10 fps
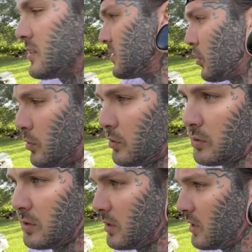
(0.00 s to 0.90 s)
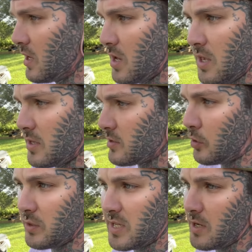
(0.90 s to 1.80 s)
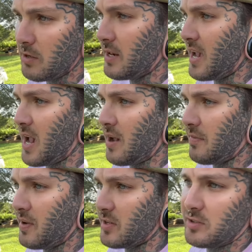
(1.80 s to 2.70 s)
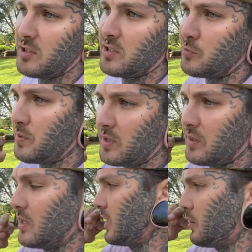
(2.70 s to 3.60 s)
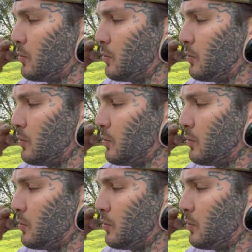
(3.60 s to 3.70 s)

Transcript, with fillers: This whole, this whole year and a half has just been like